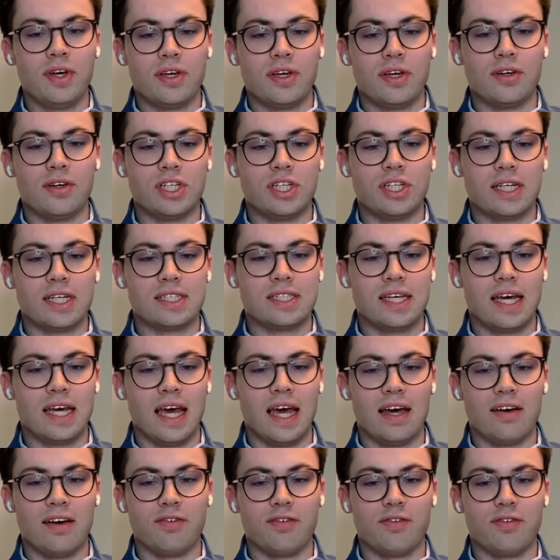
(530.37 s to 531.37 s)
You just
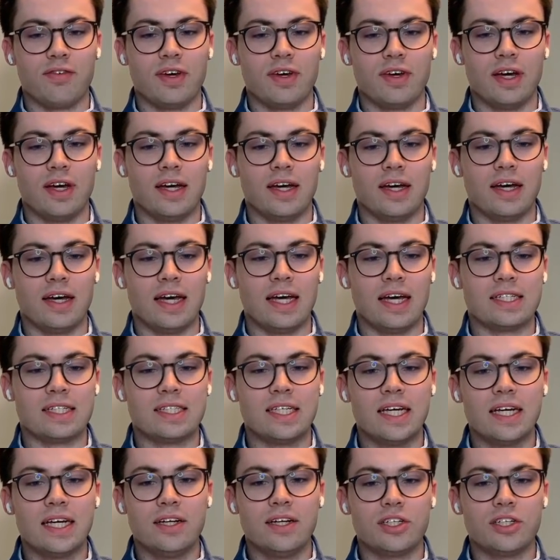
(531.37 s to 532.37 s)
have a
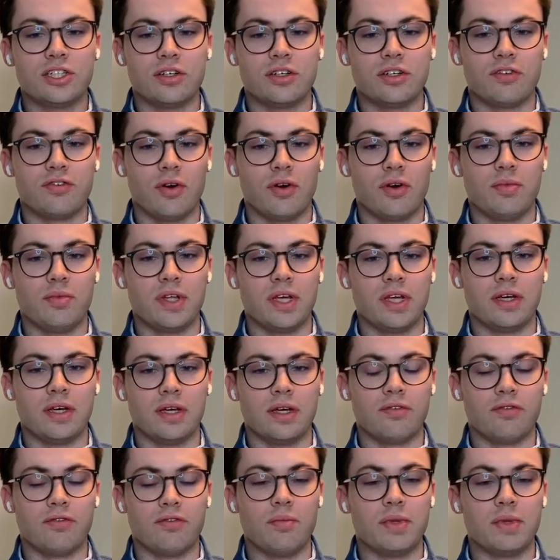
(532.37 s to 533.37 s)
signature from
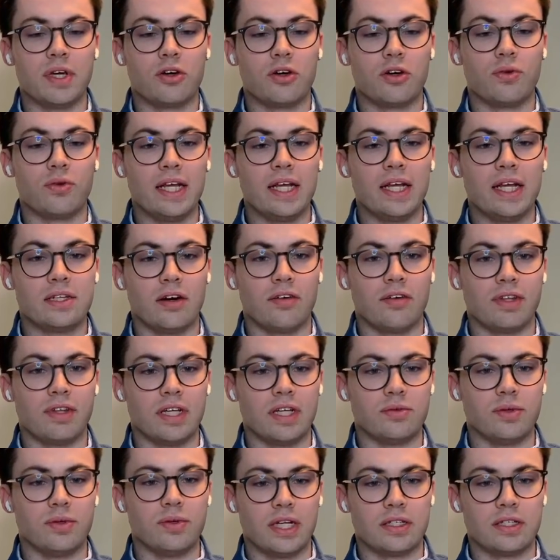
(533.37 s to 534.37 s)
the creator of
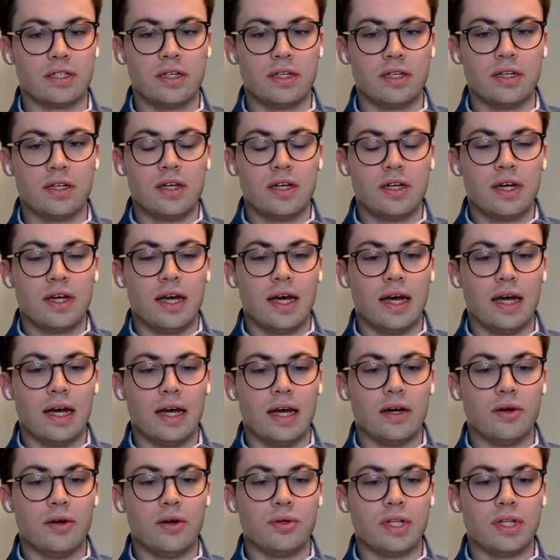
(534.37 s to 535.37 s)
that tweet,
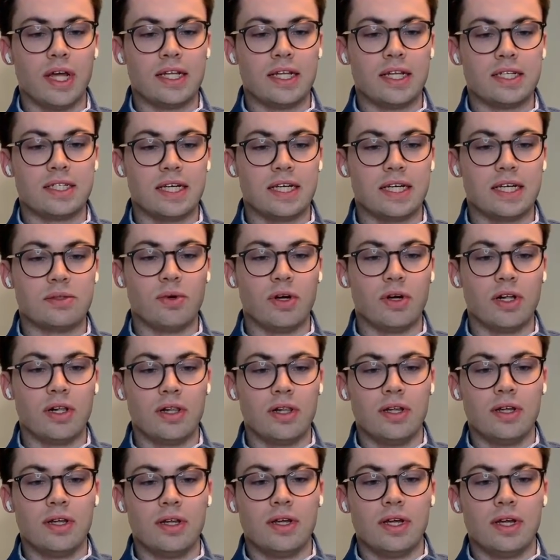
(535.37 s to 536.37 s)
who then says,
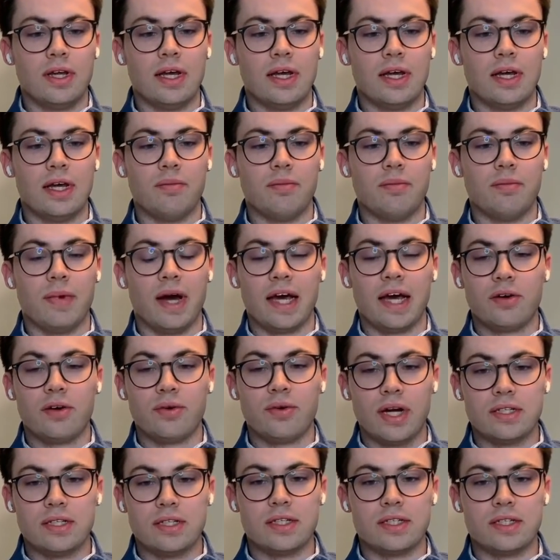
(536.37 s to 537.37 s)
well, I
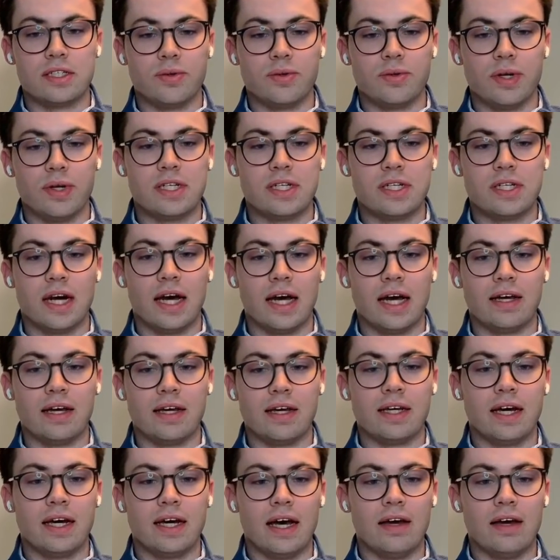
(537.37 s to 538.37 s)
created this tweet, and I
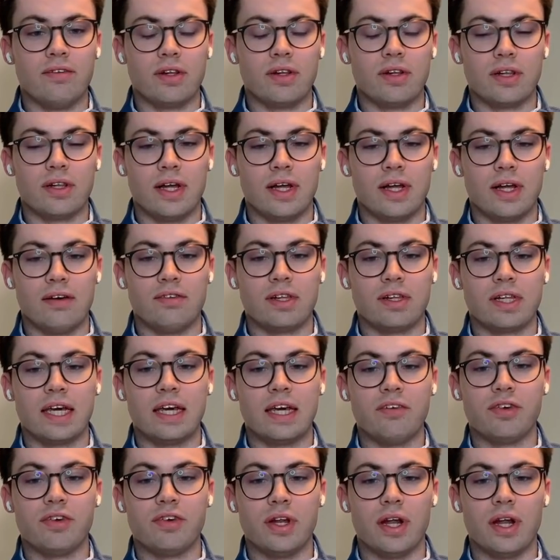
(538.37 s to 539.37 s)
will
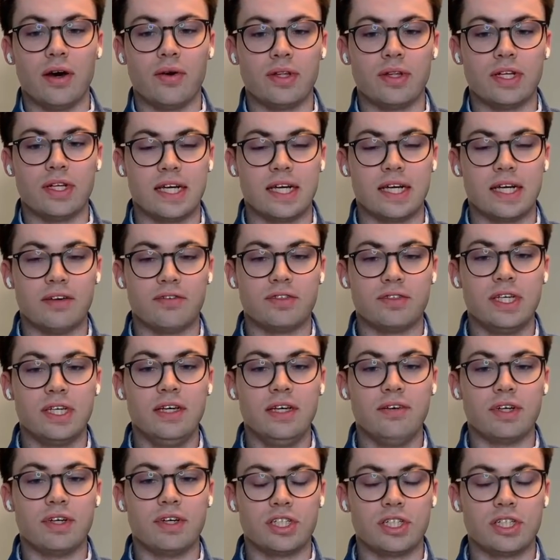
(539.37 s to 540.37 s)
give you now this
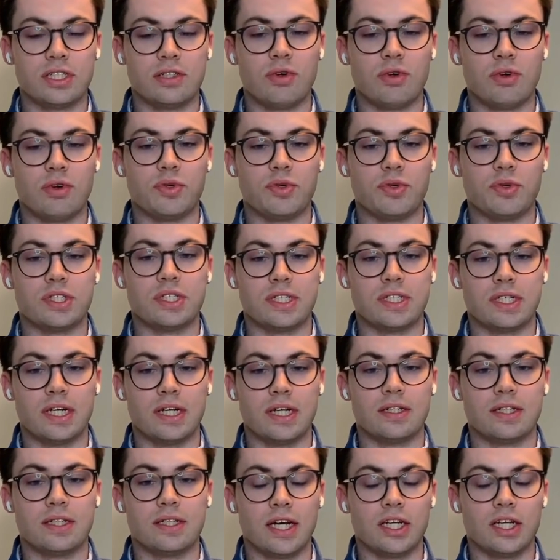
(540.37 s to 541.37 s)
NFT, which is the
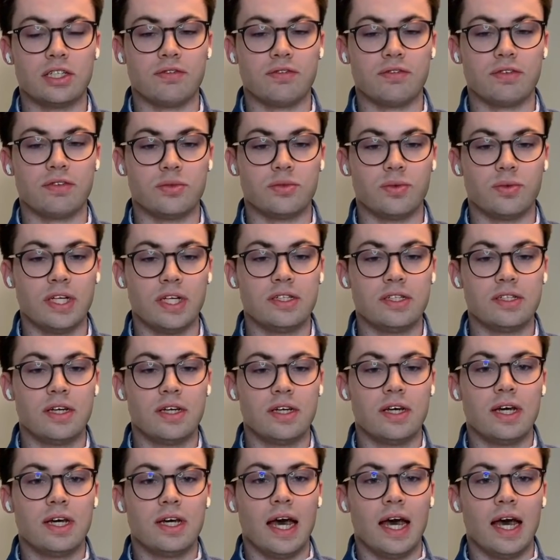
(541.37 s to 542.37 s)
representation of this tweet,
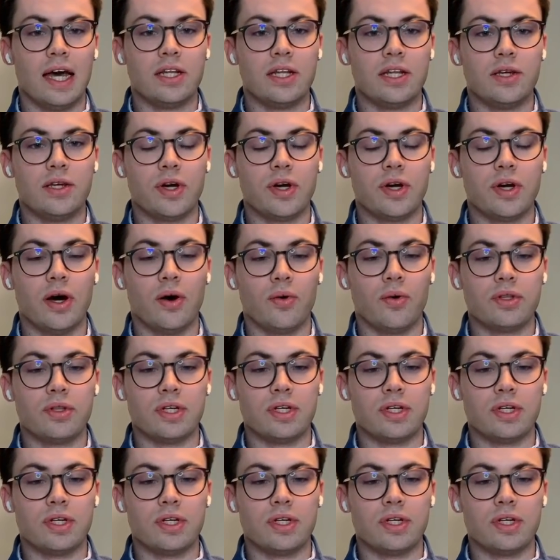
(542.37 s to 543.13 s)
and you can own